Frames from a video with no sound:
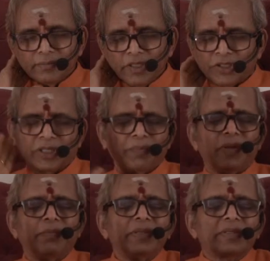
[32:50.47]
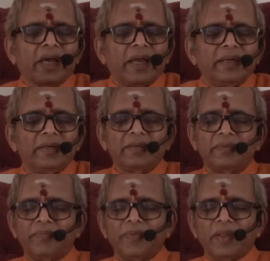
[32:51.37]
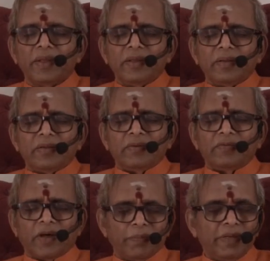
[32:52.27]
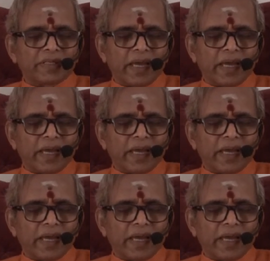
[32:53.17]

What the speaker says: Nishabdam is silent. For me,